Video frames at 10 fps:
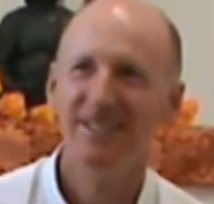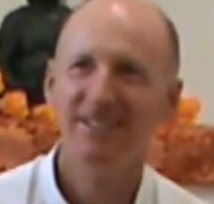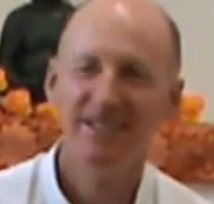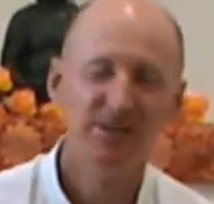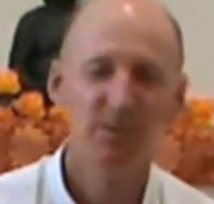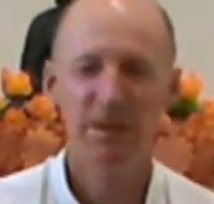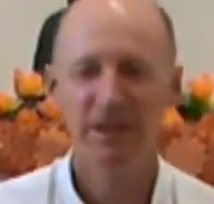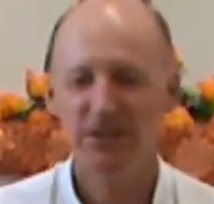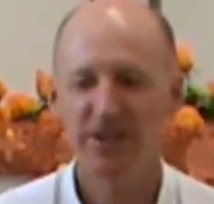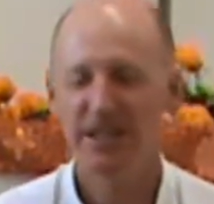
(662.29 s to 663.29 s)
This will be
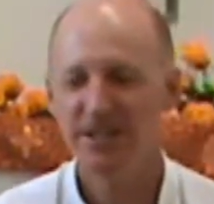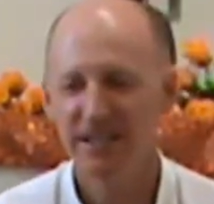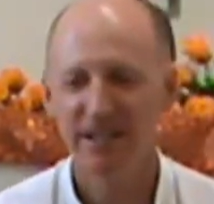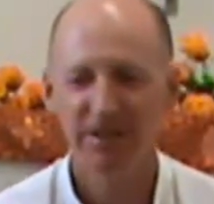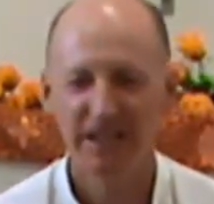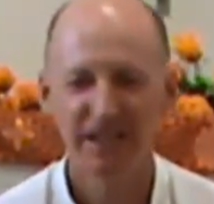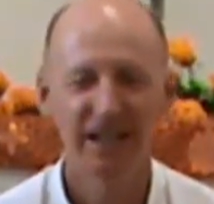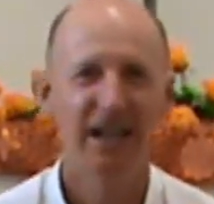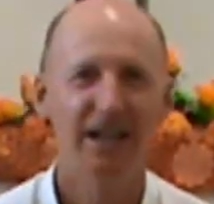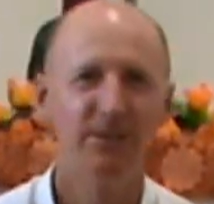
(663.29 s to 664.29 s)
the tragedy that we're going to
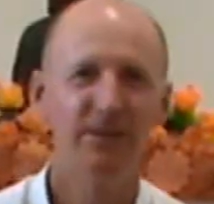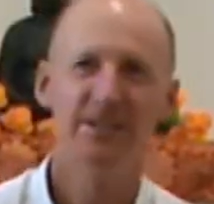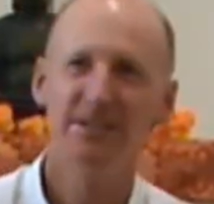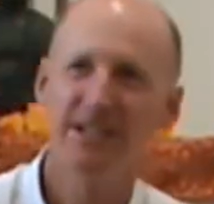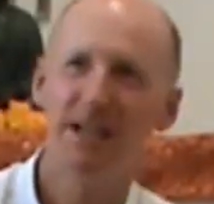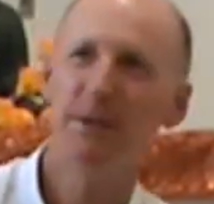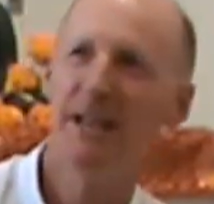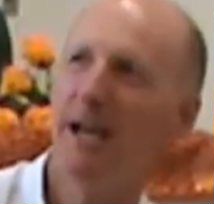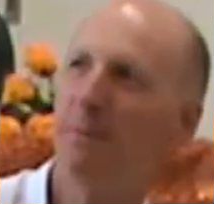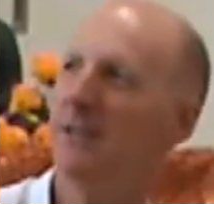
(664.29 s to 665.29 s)
have, and this is going to be the
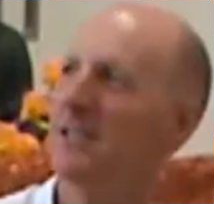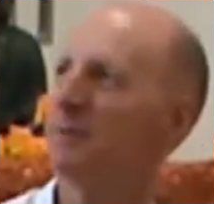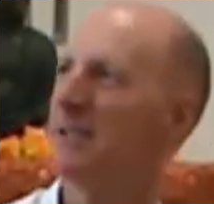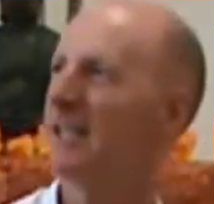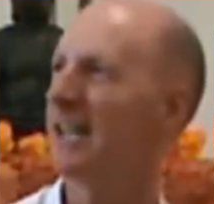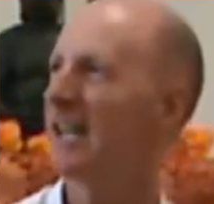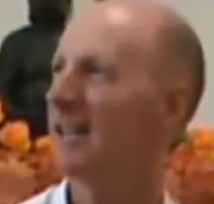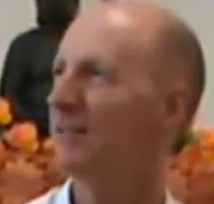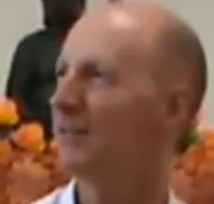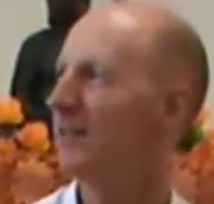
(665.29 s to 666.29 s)
happiness we're going to
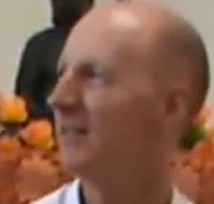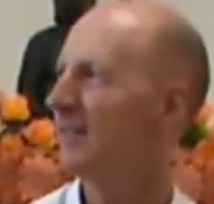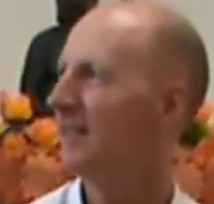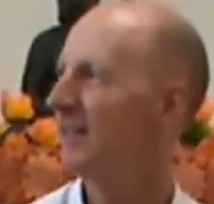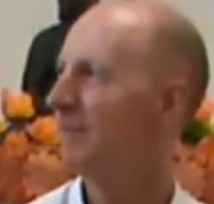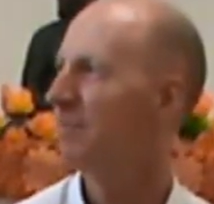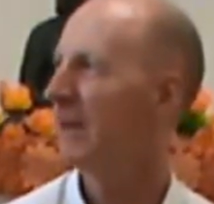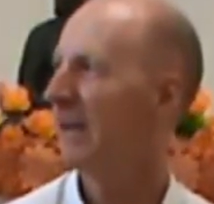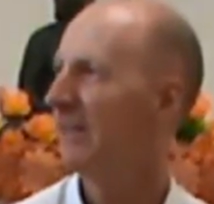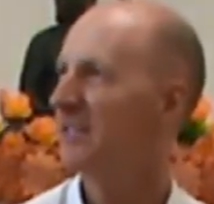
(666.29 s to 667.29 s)
have.
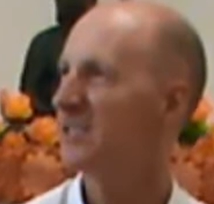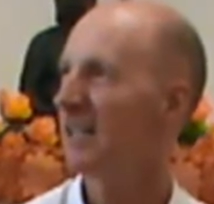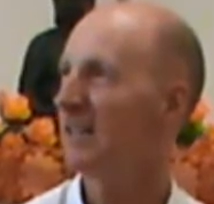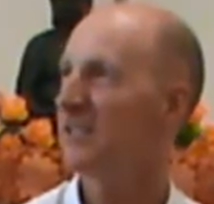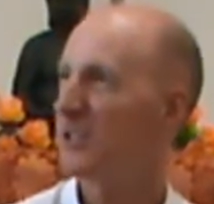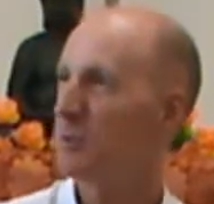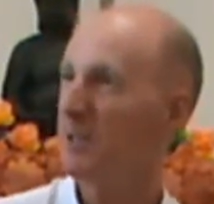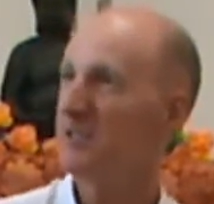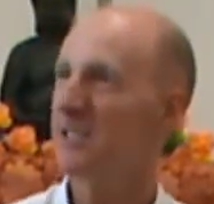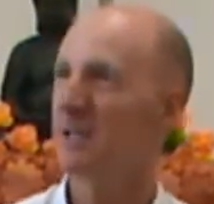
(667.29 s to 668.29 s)
And then suddenly there's a
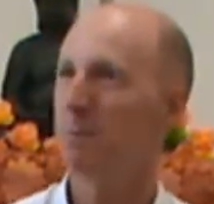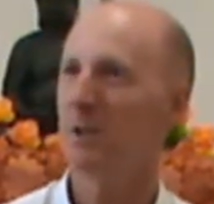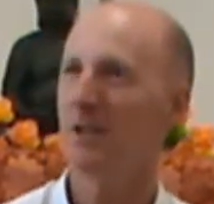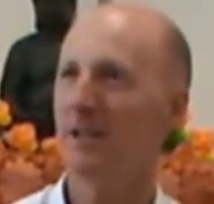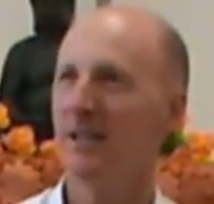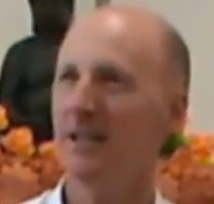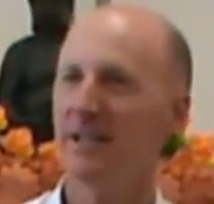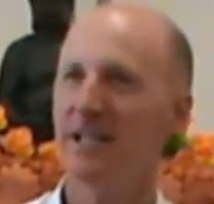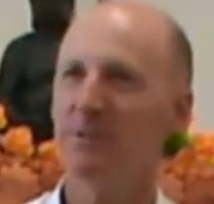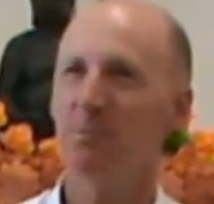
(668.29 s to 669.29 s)
twist in the plot.
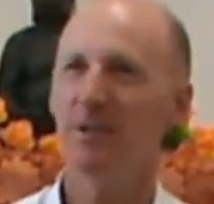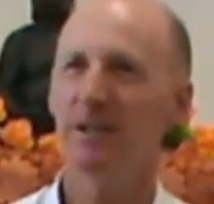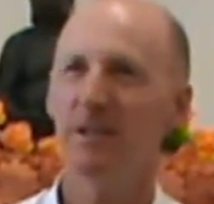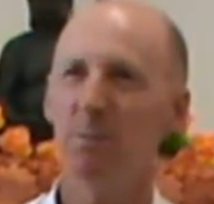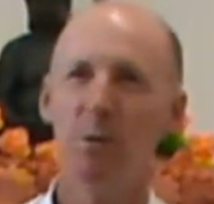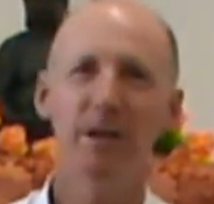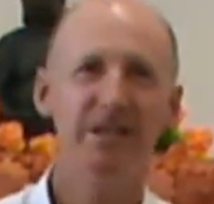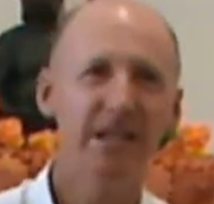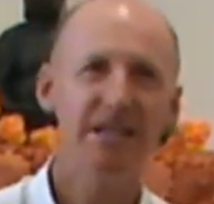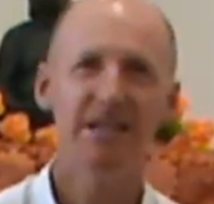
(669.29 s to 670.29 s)
Guess what? The boy
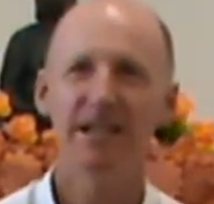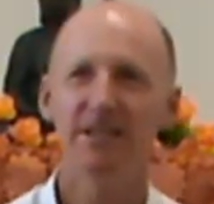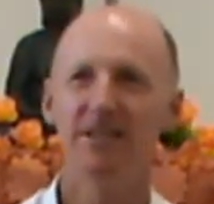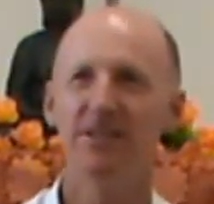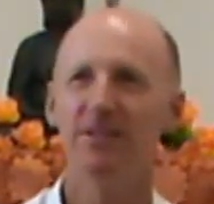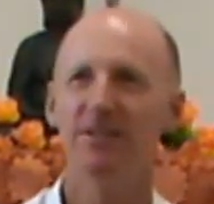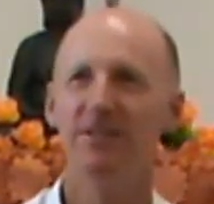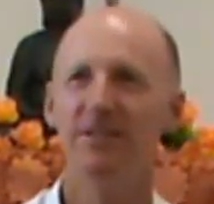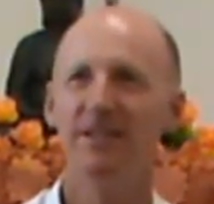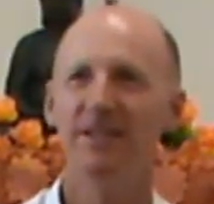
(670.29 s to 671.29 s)
didn't get the girl.
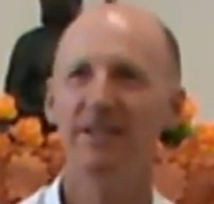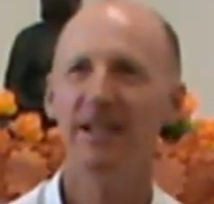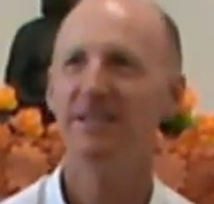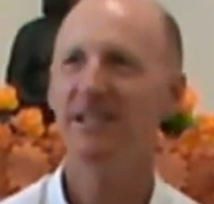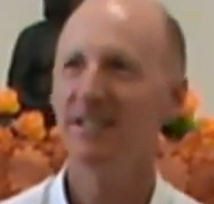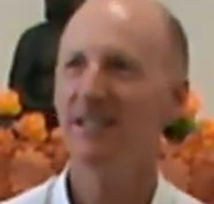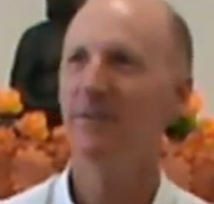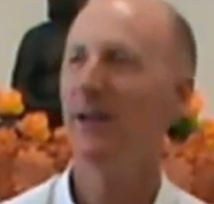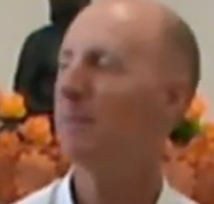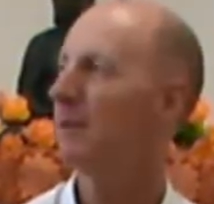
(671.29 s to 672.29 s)
And they didn't live
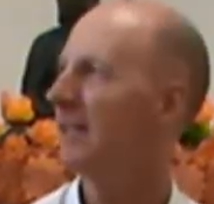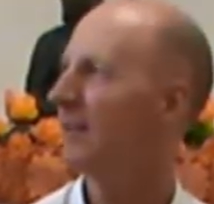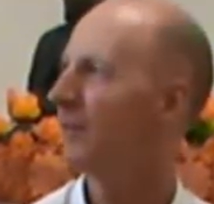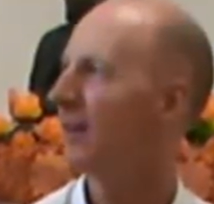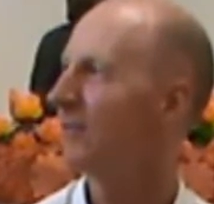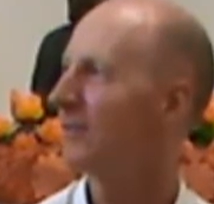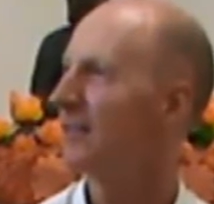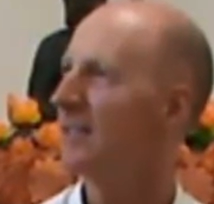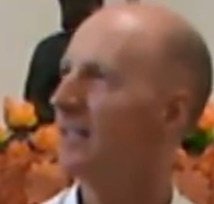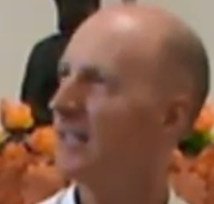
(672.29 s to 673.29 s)
happily ever
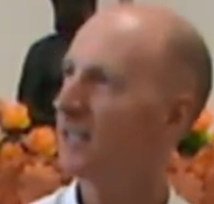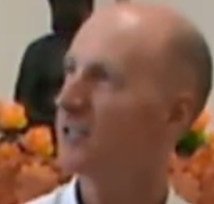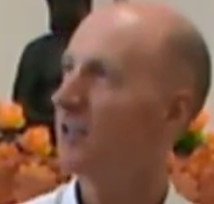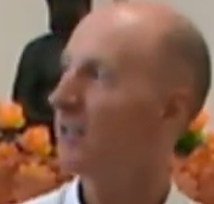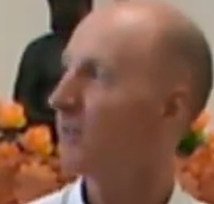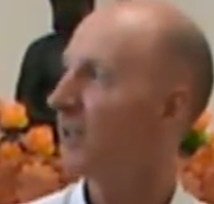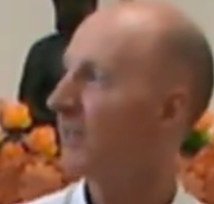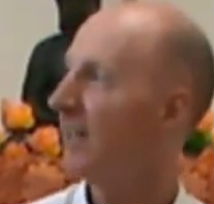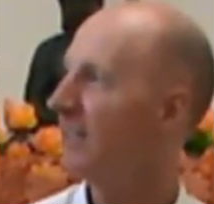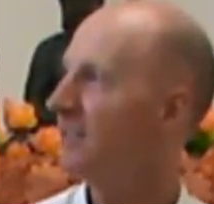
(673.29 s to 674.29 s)
after. It's kind of like
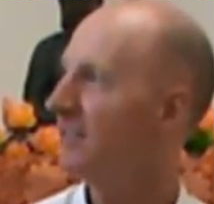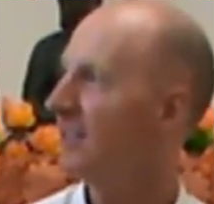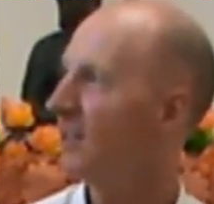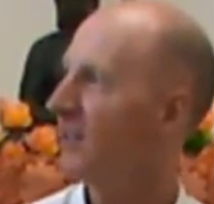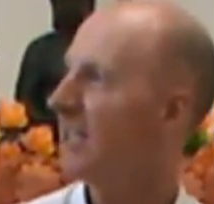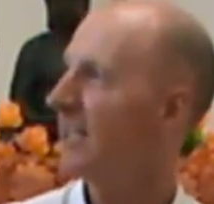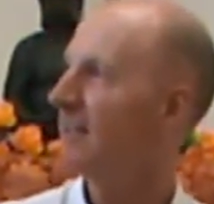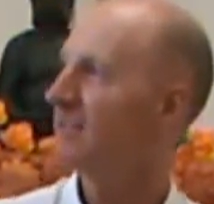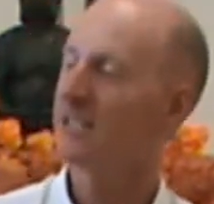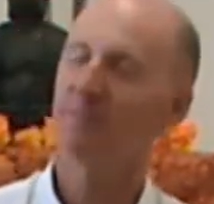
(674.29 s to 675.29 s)
that, isn't it? You think you're
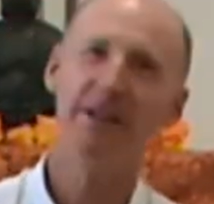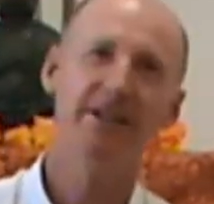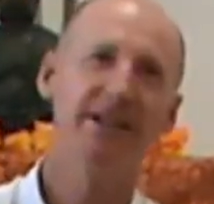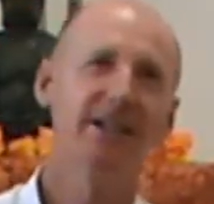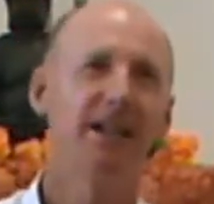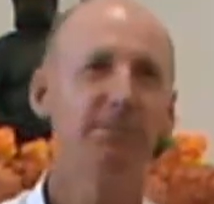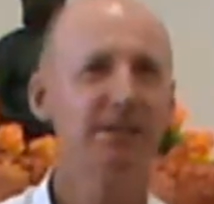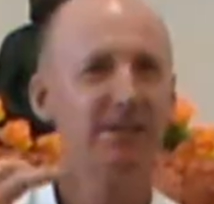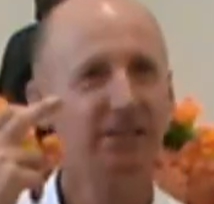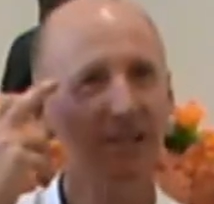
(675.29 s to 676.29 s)
going somewhere and it
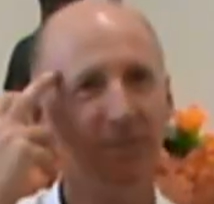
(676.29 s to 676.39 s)
collapses.